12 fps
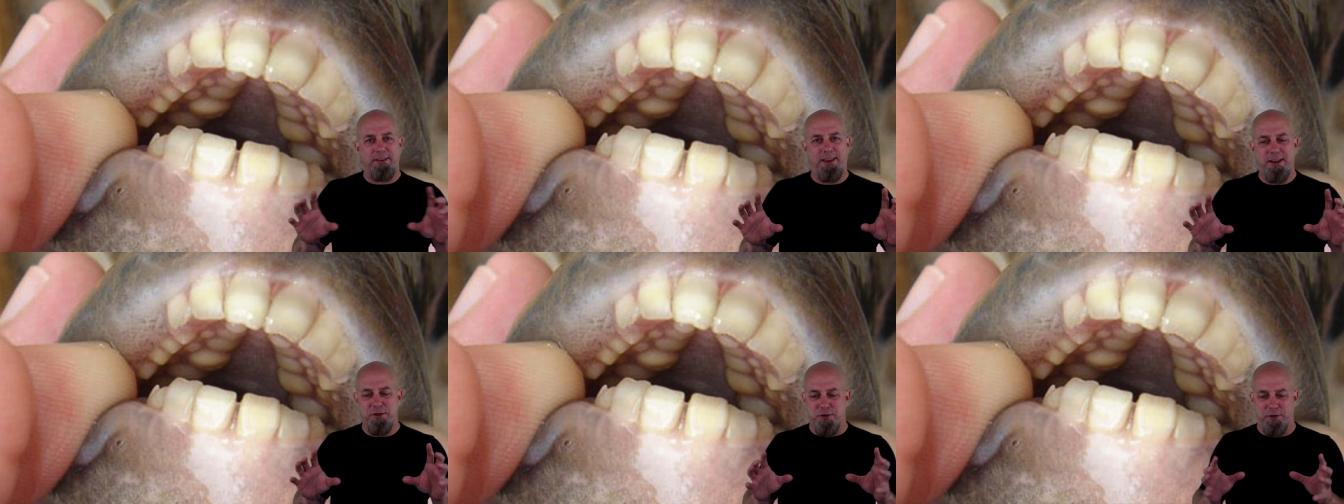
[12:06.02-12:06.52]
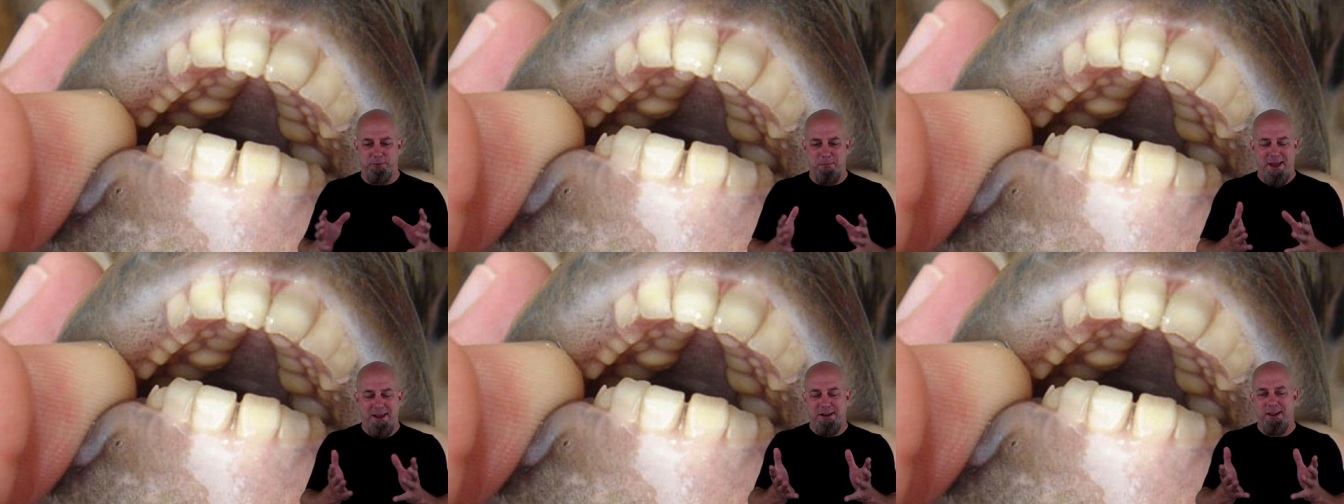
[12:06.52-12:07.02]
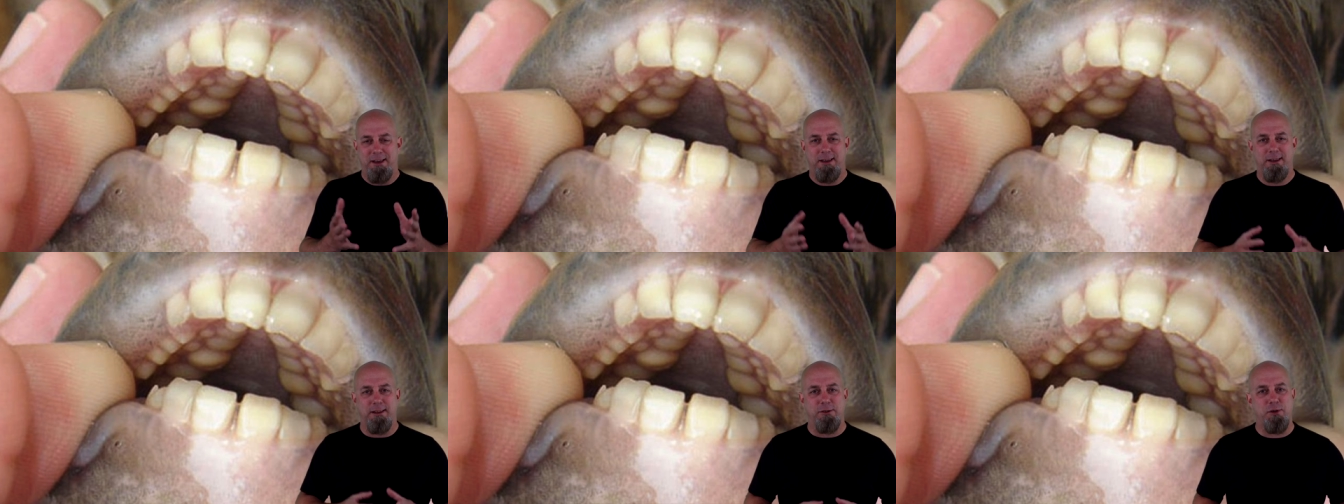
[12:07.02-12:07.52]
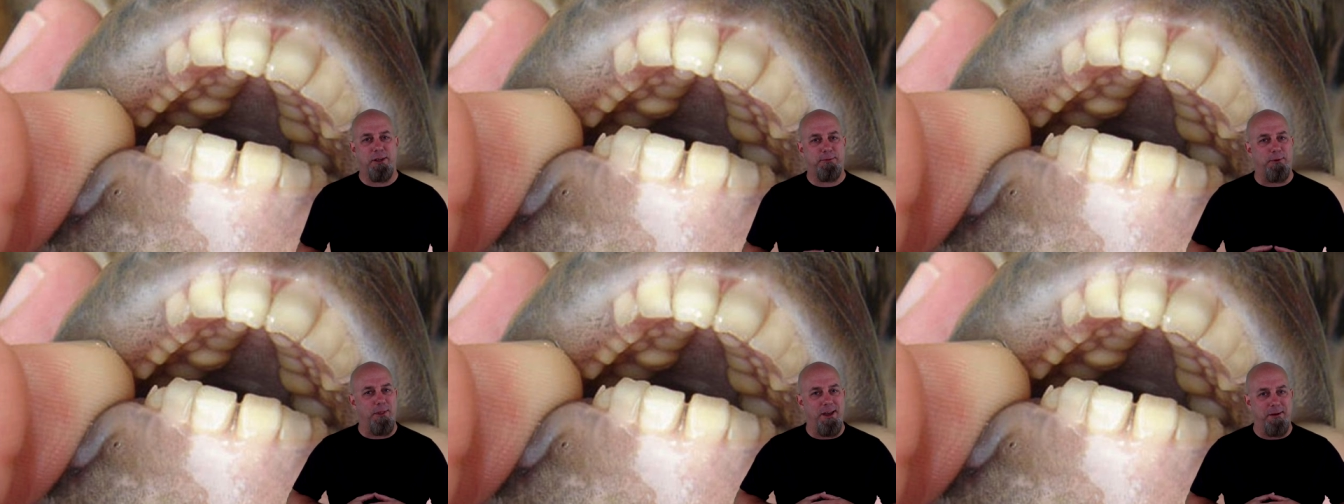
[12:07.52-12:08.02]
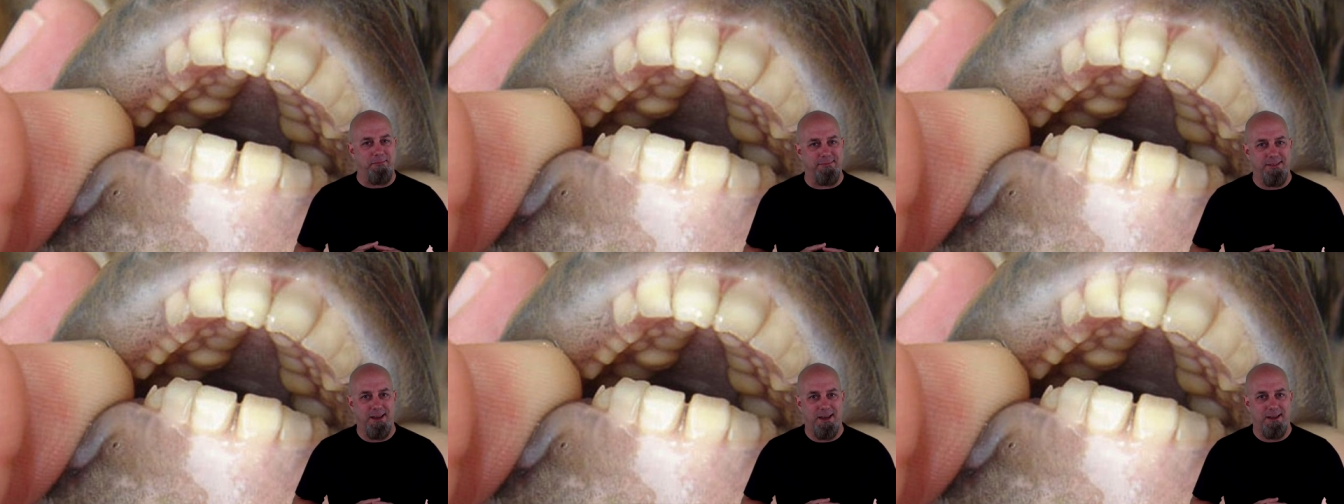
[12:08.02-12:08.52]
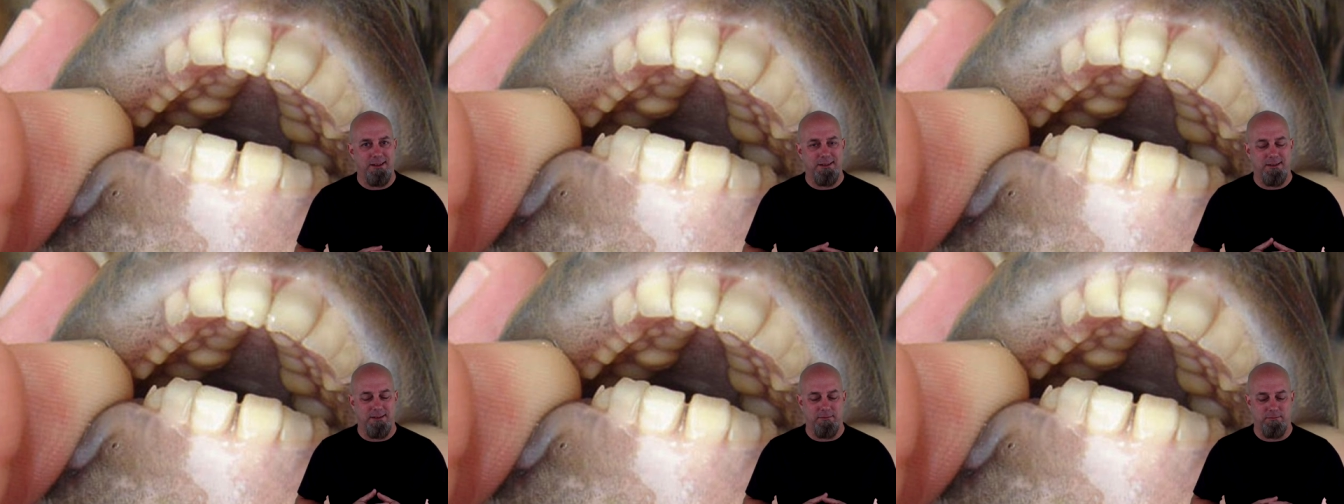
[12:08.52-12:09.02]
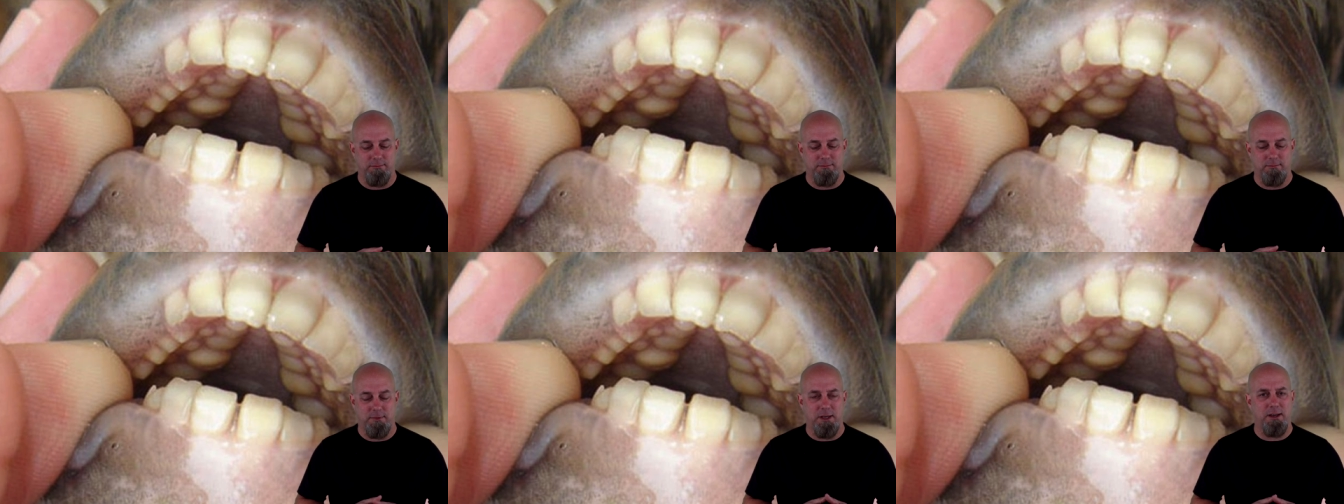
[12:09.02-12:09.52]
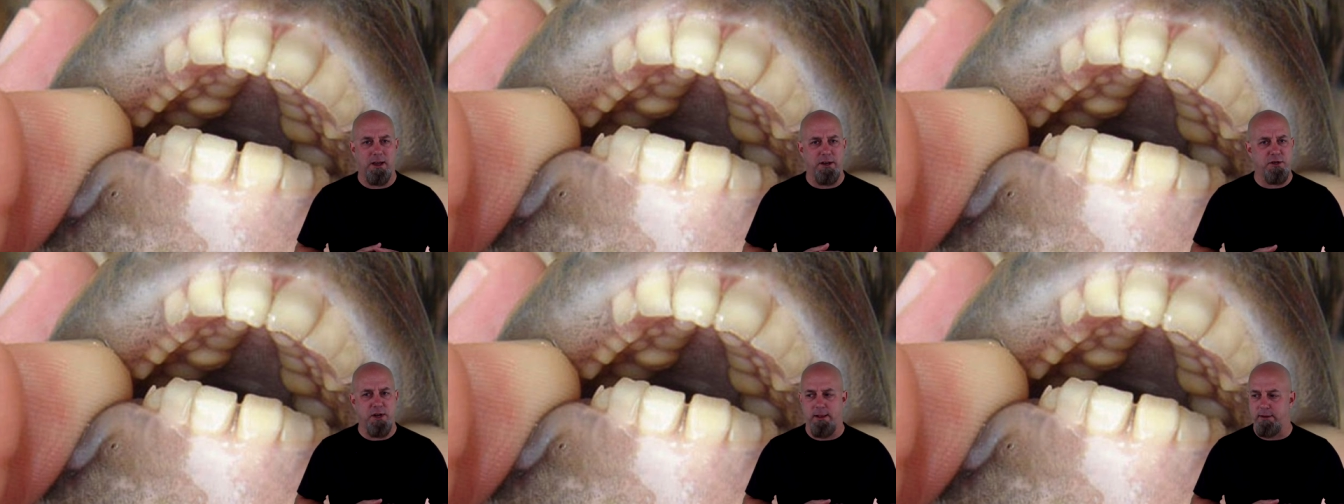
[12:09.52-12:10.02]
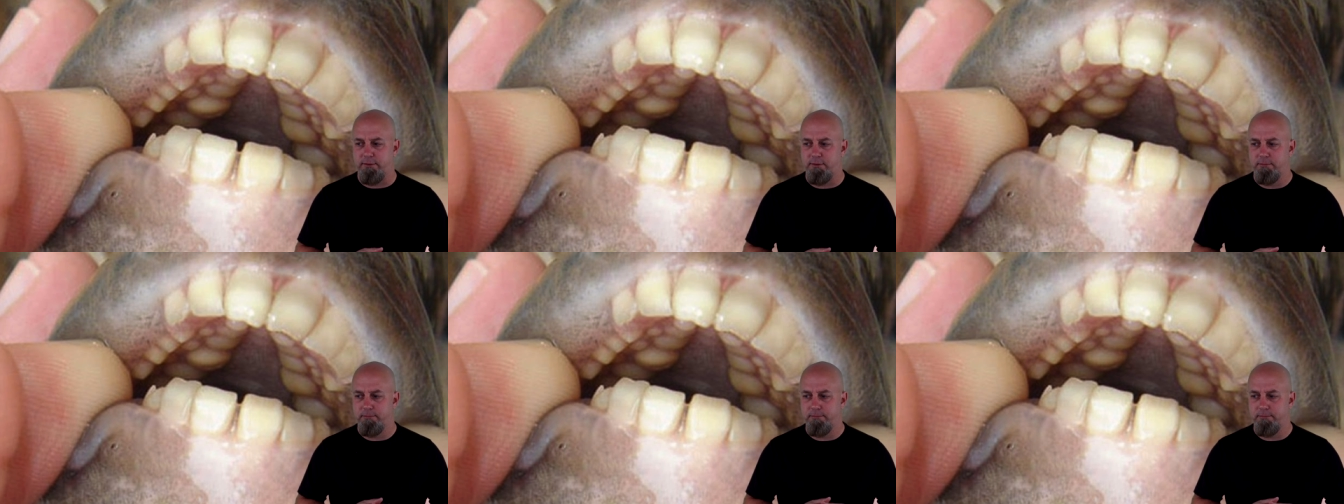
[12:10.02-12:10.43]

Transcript: of dentures made just for them. Kind of jealous.